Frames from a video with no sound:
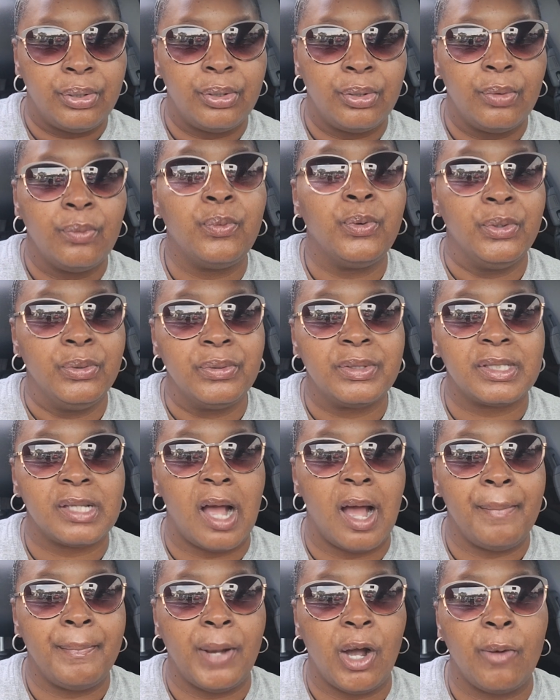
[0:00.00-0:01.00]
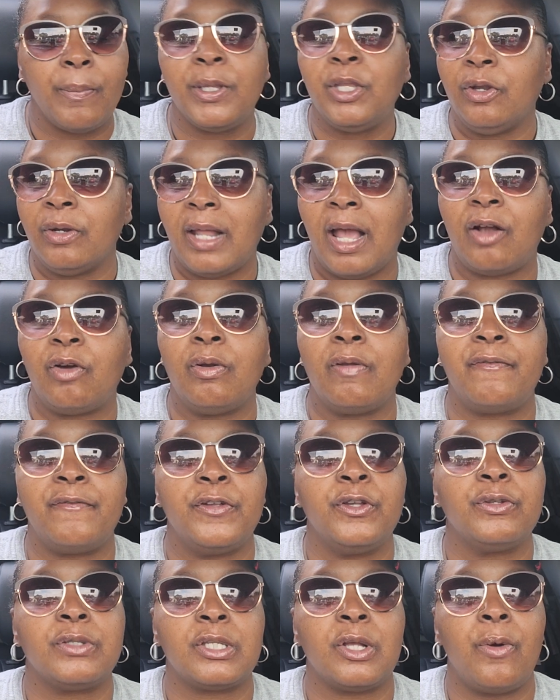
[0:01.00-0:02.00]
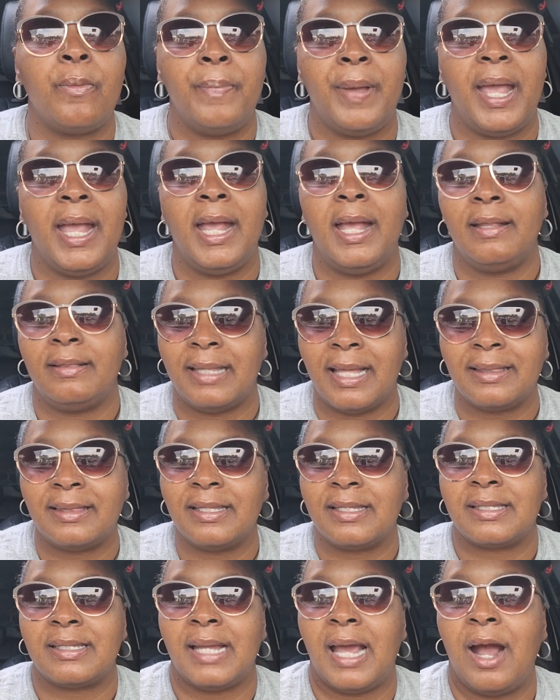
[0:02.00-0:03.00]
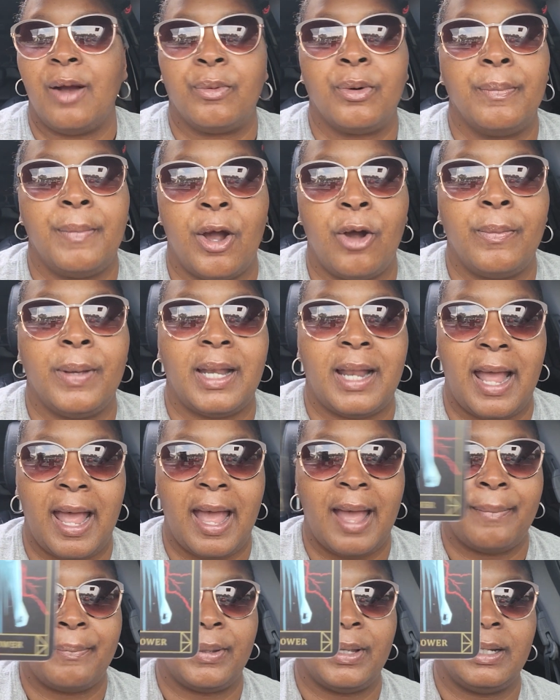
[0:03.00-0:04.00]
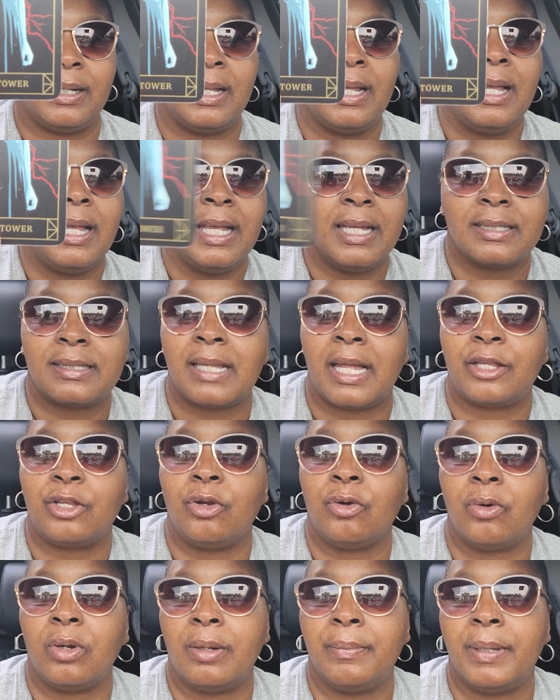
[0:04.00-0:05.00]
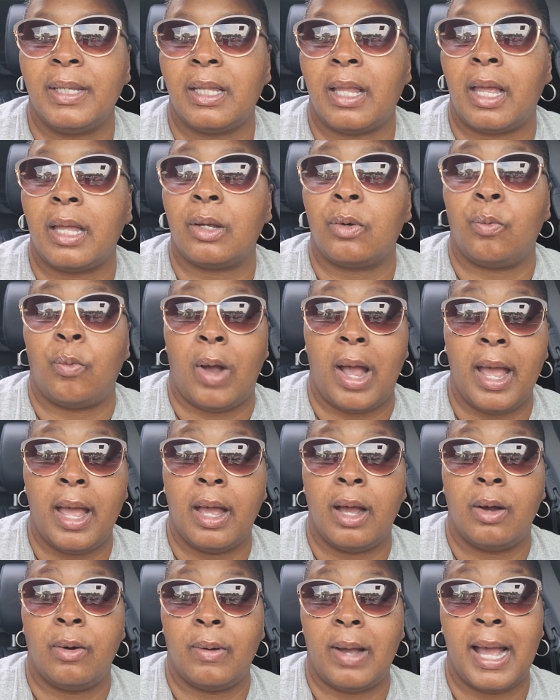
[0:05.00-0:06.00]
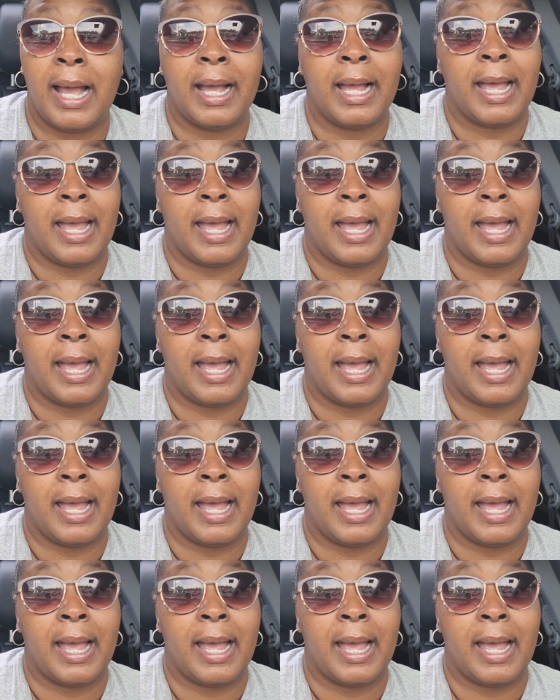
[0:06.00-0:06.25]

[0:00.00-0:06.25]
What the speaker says: woo-saw moment. You're not going to feel so bad that this tower moment happened. It's like you're going to be like, wow, I